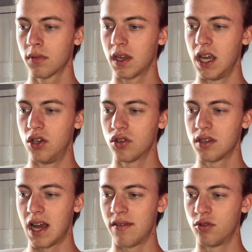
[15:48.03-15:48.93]
It doesn't
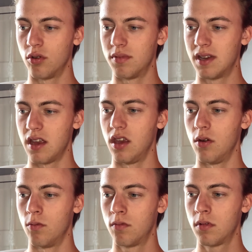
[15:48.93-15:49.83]
have to upset you.
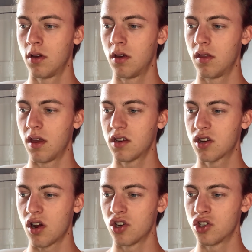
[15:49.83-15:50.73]
Things
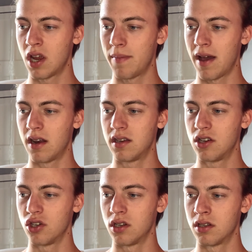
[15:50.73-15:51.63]
can't shape our
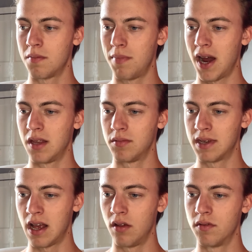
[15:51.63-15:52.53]
decisions by
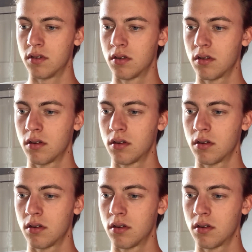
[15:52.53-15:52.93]
themselves.